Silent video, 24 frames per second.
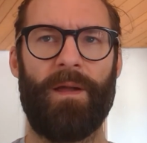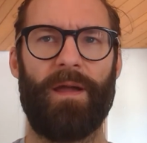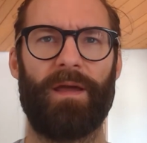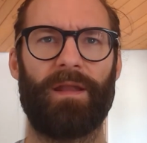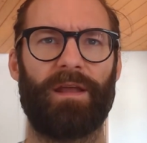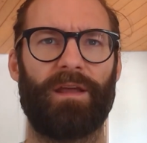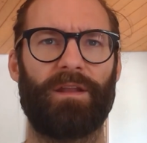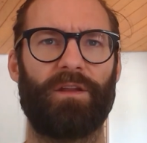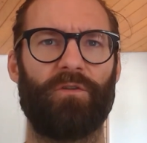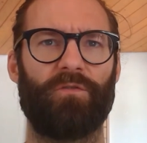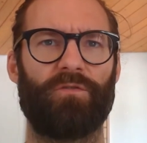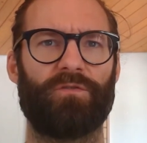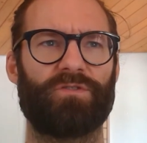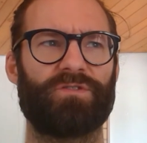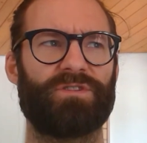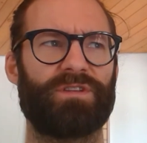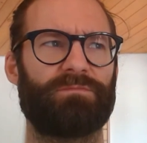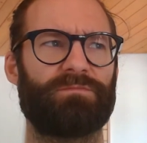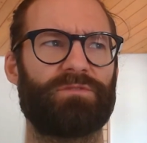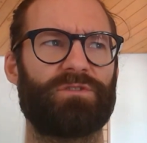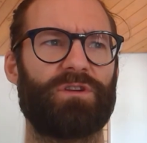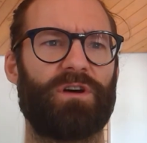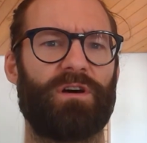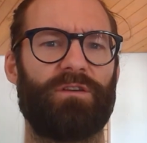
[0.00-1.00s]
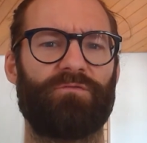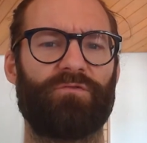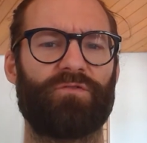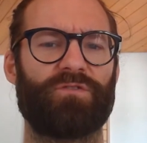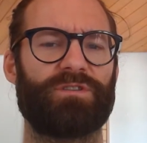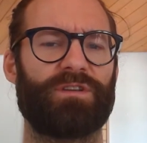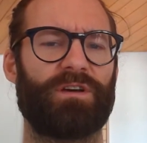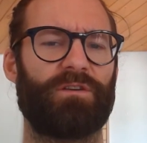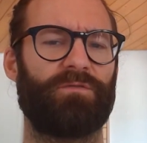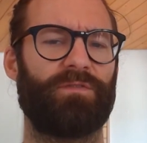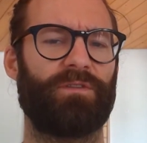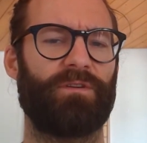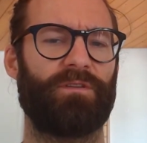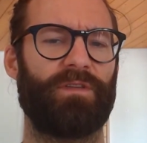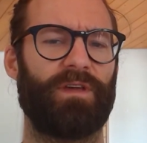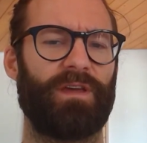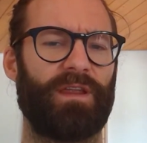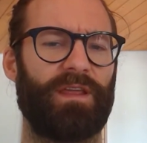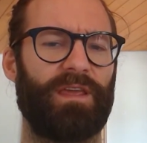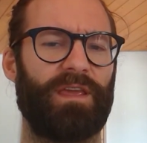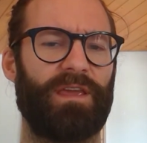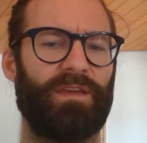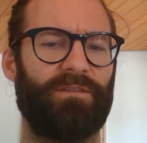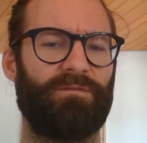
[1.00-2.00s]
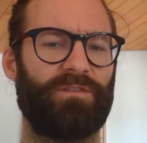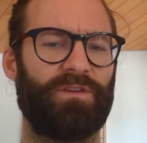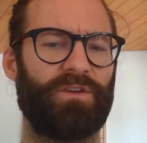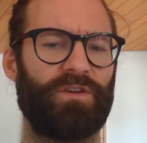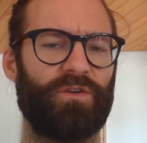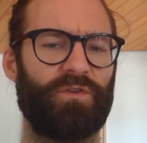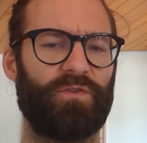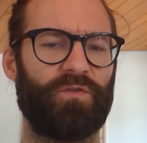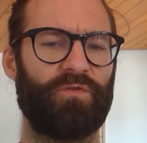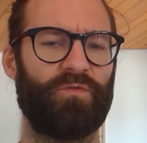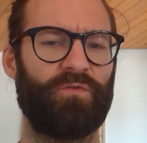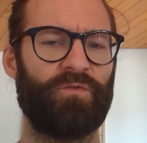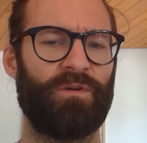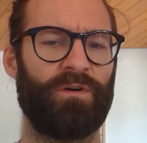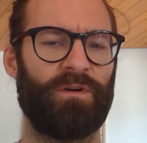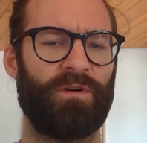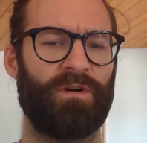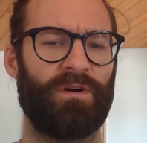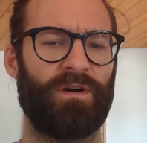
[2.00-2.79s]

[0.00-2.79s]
and I know there's some softwares out there that give you